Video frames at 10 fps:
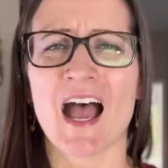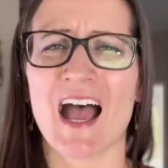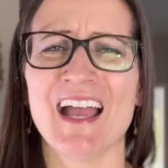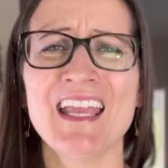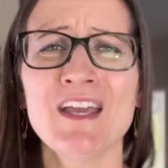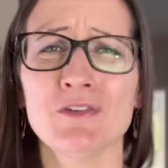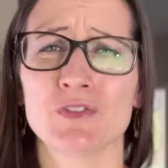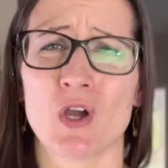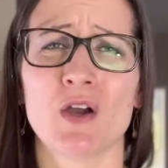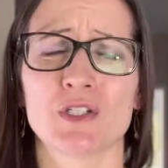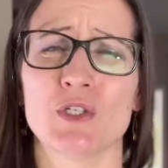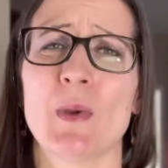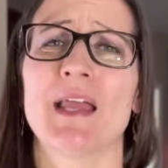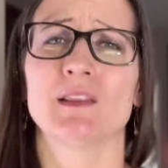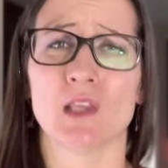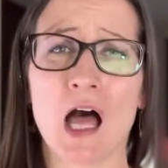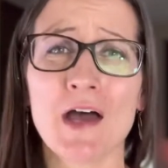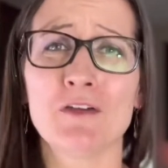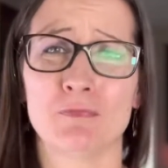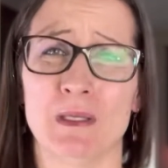I have talked to a
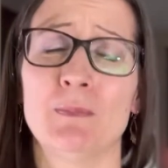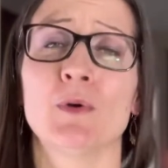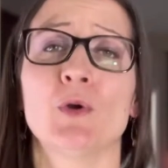lot of people